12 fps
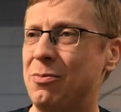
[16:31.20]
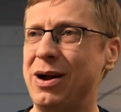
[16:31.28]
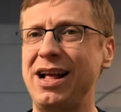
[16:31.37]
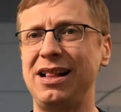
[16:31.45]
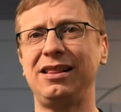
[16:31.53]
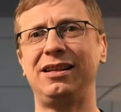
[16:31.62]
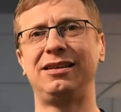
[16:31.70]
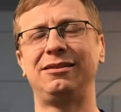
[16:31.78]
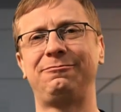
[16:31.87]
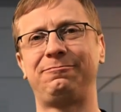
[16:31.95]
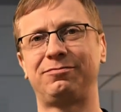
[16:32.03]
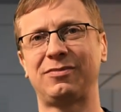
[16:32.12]
Well,
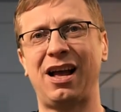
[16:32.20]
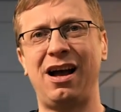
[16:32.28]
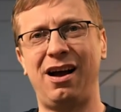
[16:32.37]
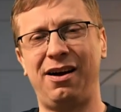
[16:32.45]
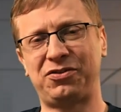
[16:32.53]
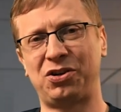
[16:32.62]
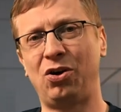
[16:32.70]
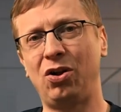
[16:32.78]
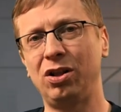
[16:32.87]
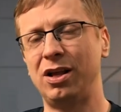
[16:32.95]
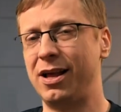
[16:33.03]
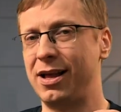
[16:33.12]
after
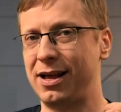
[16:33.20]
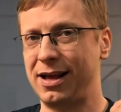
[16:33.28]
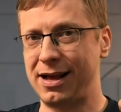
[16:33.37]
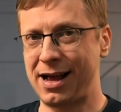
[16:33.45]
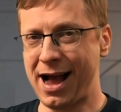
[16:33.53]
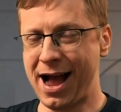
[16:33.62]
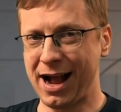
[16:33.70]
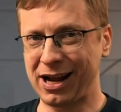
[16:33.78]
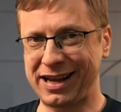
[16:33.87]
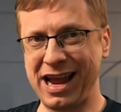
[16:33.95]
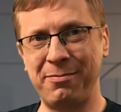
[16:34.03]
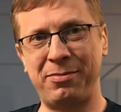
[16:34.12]
all,
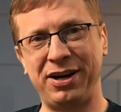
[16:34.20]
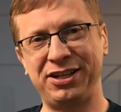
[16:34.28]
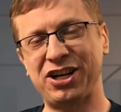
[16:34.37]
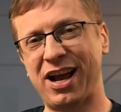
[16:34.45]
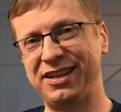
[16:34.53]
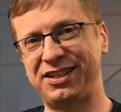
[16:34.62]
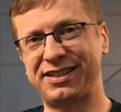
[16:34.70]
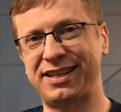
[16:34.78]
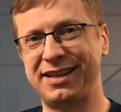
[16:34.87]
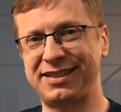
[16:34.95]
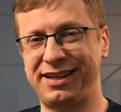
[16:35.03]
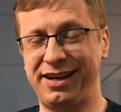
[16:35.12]
Cambridge
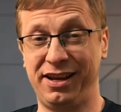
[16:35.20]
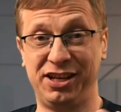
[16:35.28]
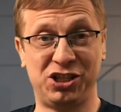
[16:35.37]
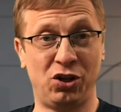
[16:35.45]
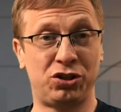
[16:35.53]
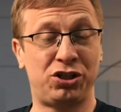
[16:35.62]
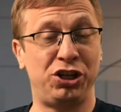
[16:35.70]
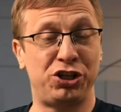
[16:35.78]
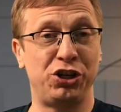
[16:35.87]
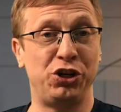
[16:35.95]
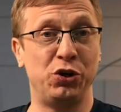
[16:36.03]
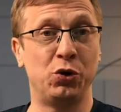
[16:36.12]
IGCSE is not
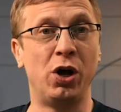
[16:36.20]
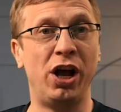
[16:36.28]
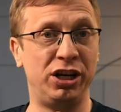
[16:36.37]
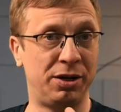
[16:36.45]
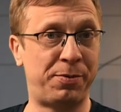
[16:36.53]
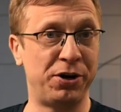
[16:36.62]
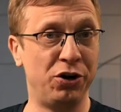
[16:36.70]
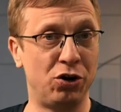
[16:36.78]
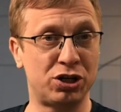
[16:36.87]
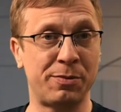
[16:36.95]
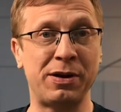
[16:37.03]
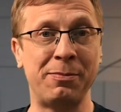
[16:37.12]
teaching you
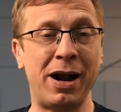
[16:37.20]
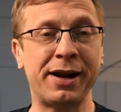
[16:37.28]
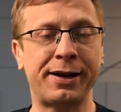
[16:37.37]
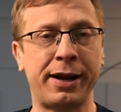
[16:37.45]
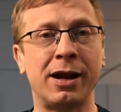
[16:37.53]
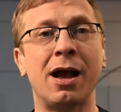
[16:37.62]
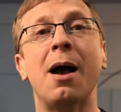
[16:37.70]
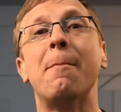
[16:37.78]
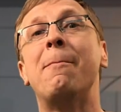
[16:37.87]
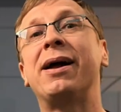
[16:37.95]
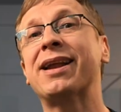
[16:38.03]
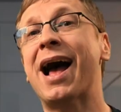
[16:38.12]
entrepreneurship and marketing,
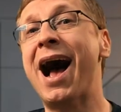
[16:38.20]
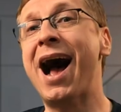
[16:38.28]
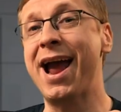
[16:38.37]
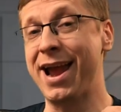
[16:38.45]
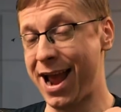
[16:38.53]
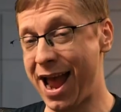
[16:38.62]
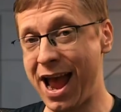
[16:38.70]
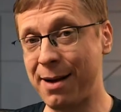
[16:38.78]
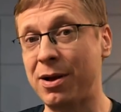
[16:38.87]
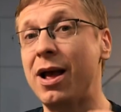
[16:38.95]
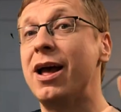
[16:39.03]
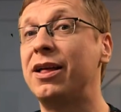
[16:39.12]
but I
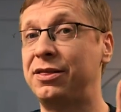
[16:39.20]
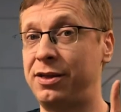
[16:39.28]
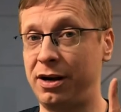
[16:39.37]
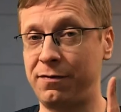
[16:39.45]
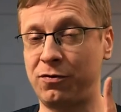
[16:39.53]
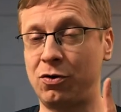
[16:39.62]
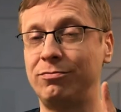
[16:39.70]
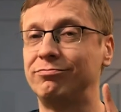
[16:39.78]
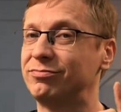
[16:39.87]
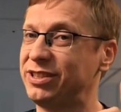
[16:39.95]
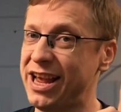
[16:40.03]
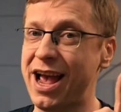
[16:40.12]
am, and
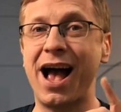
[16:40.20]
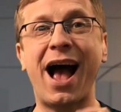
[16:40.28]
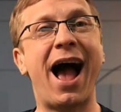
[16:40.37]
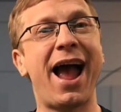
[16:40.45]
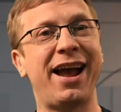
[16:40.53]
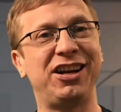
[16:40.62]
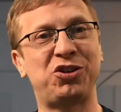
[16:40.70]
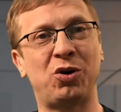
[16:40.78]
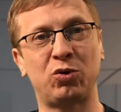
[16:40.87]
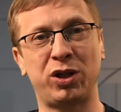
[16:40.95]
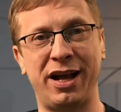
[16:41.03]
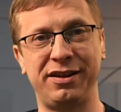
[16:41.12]
therefore, yeah, I had to
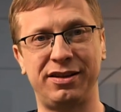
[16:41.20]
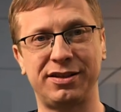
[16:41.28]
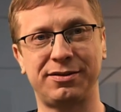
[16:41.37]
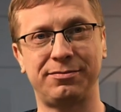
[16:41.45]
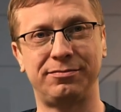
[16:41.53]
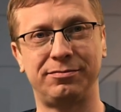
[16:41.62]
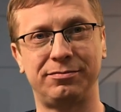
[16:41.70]
outline this.